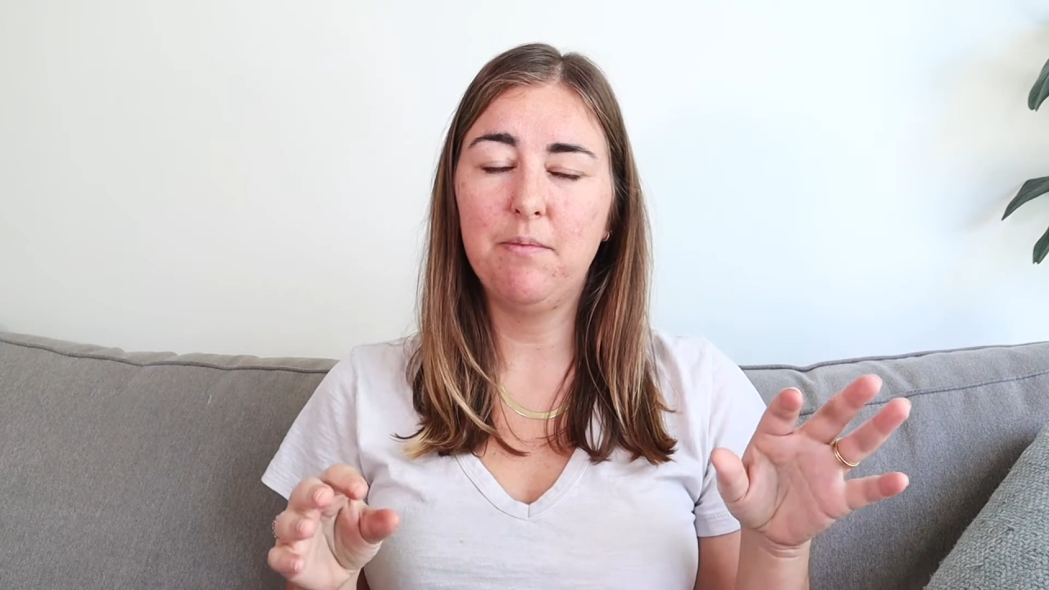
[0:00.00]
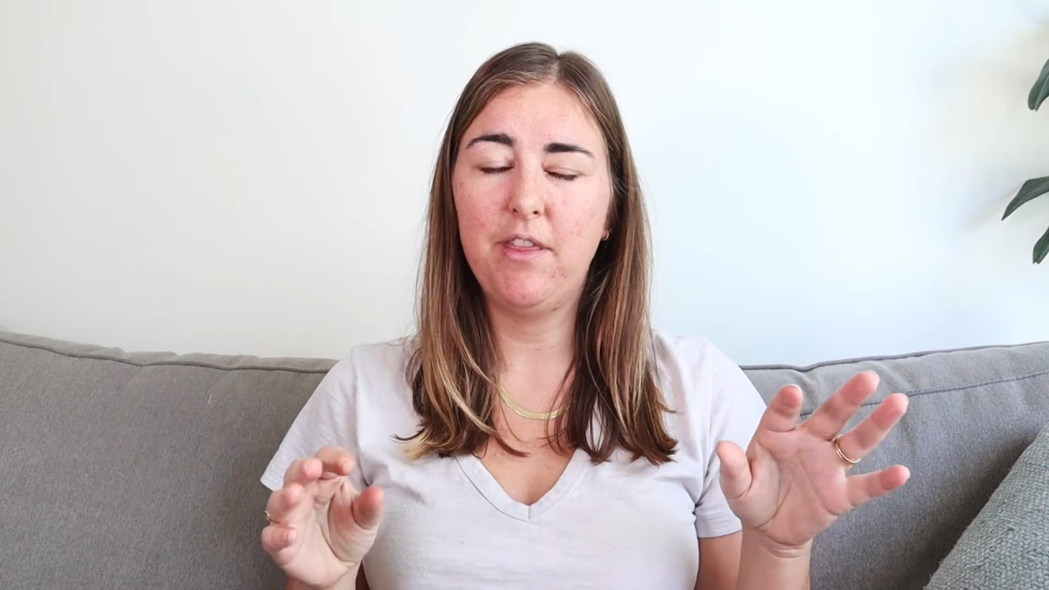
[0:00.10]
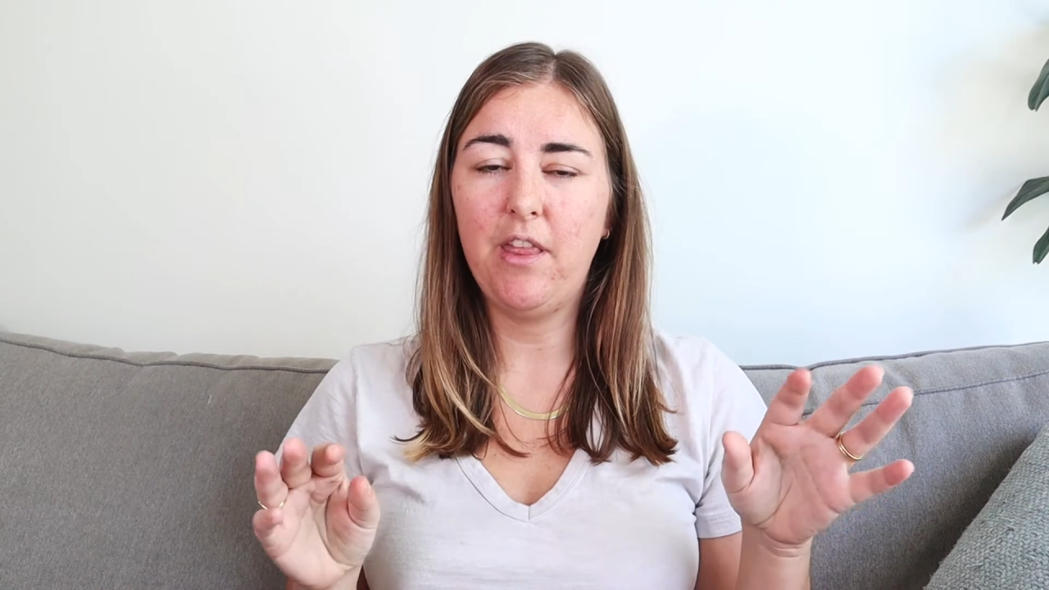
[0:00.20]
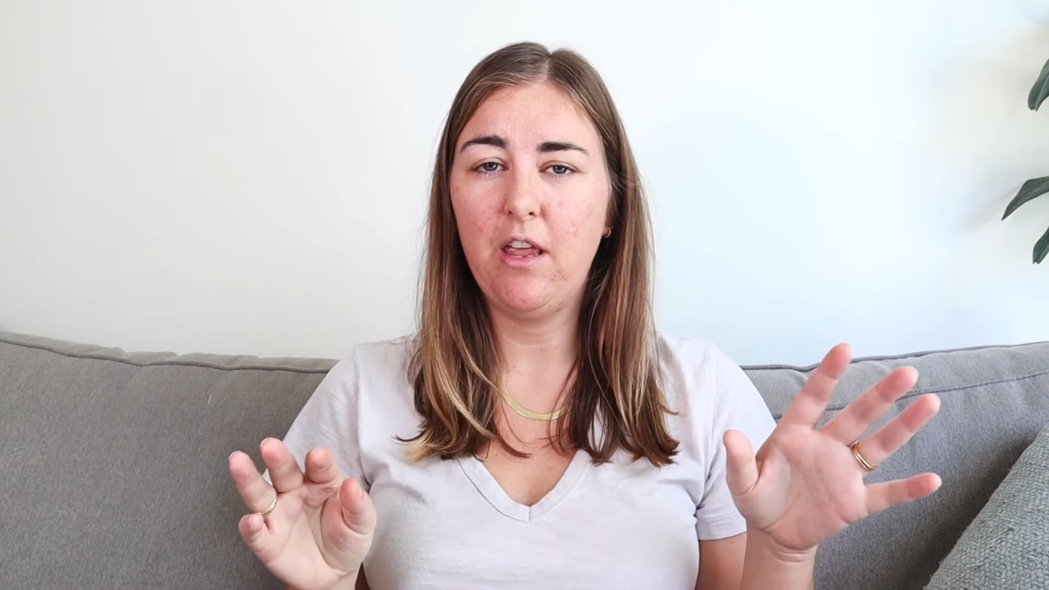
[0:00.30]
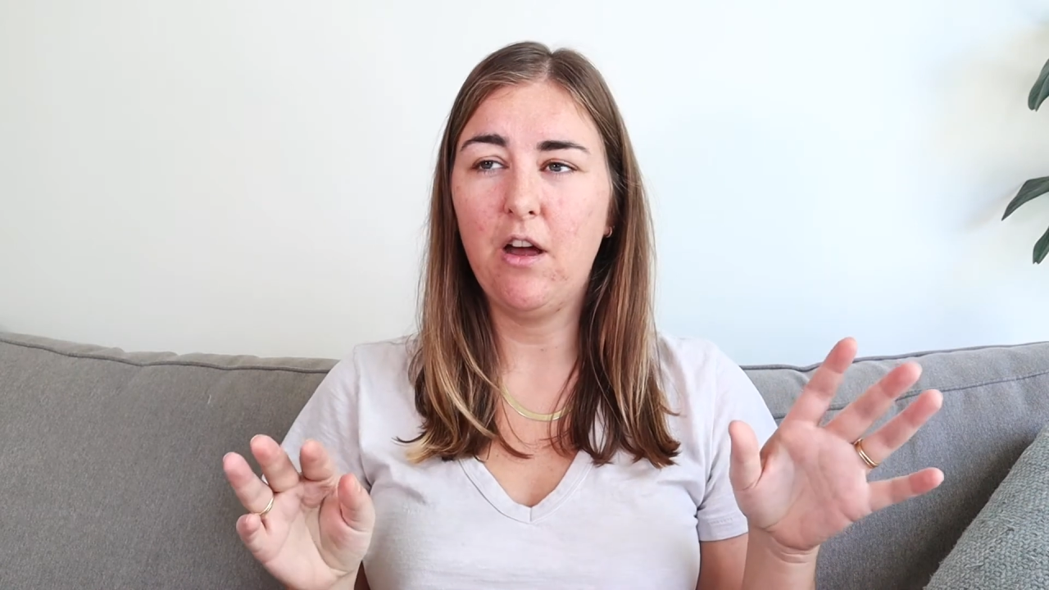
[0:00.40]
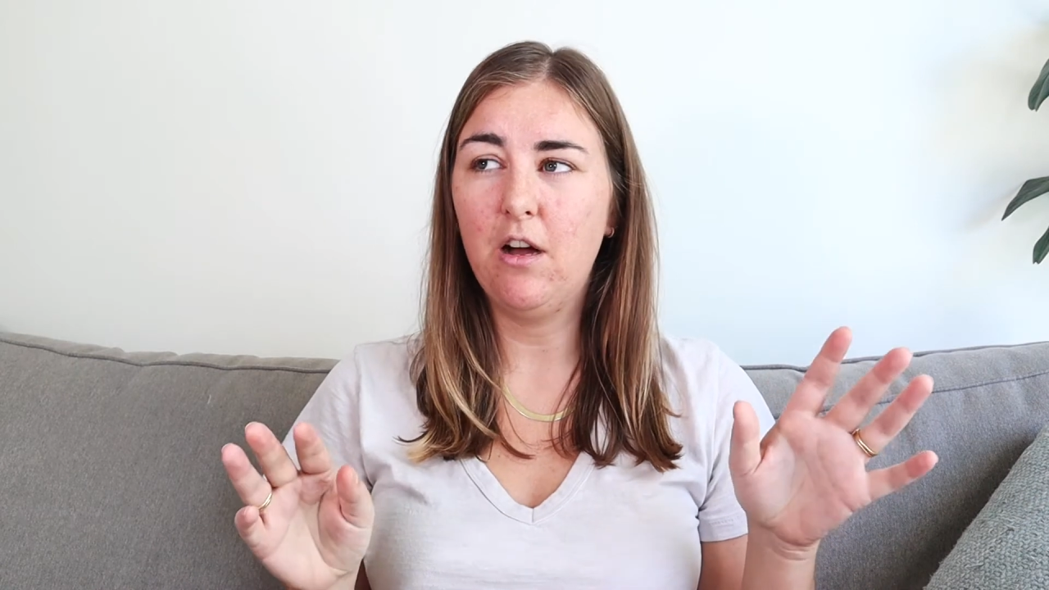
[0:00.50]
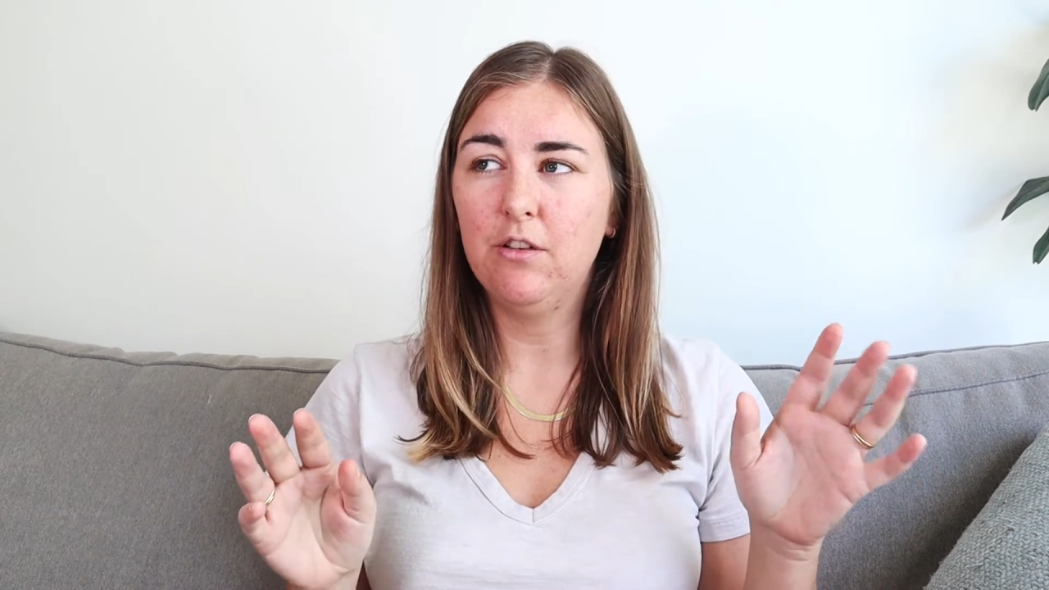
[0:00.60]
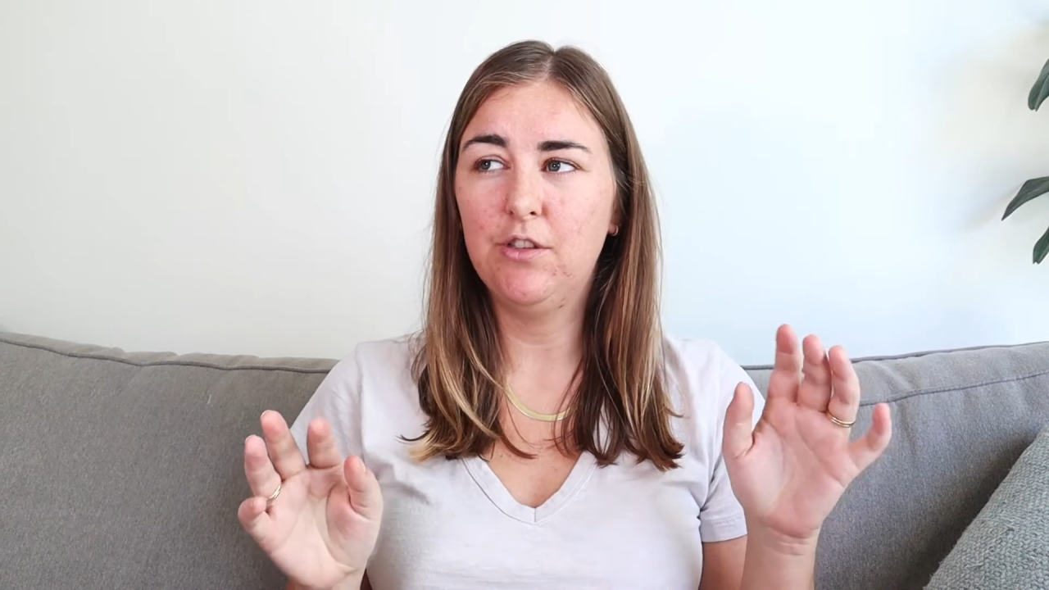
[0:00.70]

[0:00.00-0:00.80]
but they are